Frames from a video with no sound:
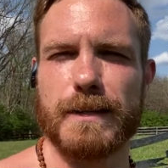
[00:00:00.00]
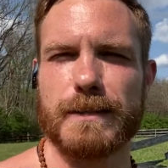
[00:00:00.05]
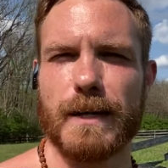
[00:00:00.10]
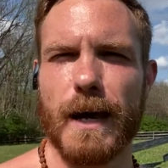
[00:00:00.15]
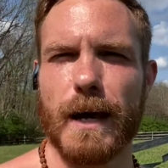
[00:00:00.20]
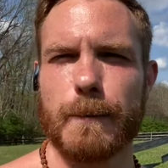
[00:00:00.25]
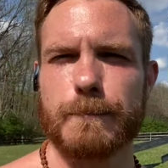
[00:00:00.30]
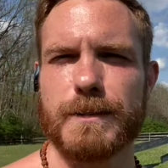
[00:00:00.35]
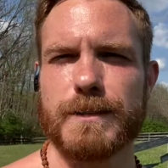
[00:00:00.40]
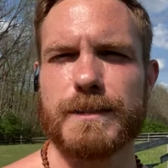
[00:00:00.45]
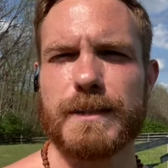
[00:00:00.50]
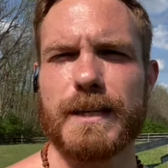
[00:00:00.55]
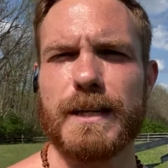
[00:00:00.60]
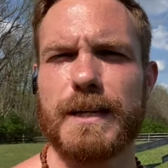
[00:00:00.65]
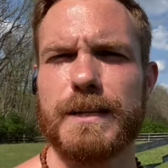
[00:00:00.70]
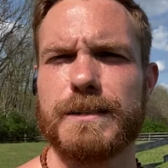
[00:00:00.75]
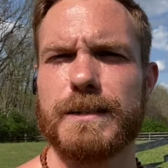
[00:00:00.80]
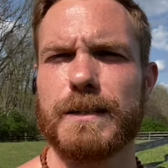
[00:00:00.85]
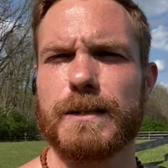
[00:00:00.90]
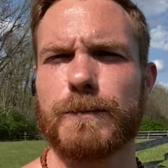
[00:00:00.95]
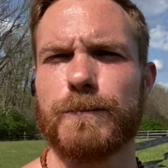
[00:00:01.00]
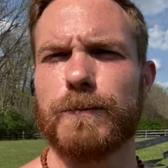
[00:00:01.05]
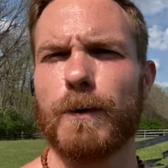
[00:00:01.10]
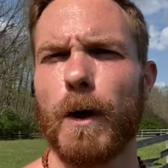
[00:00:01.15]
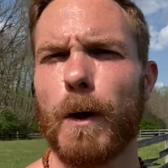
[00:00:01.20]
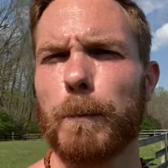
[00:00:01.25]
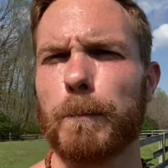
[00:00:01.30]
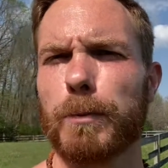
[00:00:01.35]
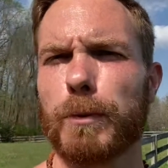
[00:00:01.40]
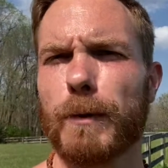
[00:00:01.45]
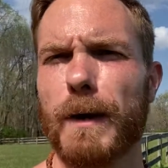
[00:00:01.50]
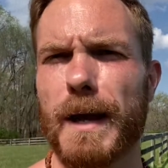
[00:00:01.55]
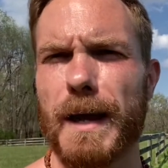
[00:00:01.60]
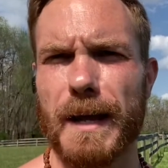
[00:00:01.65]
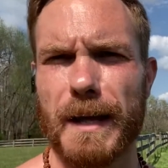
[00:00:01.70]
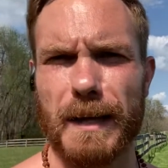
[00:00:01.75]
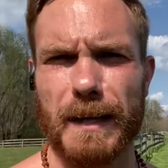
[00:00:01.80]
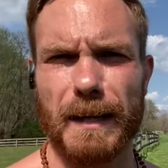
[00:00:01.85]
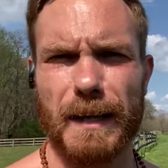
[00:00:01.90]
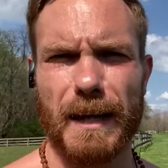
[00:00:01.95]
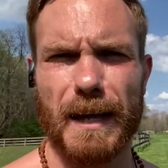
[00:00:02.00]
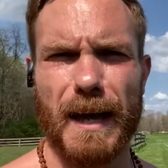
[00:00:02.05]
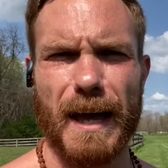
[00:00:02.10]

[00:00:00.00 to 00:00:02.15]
times it's easy to fall prey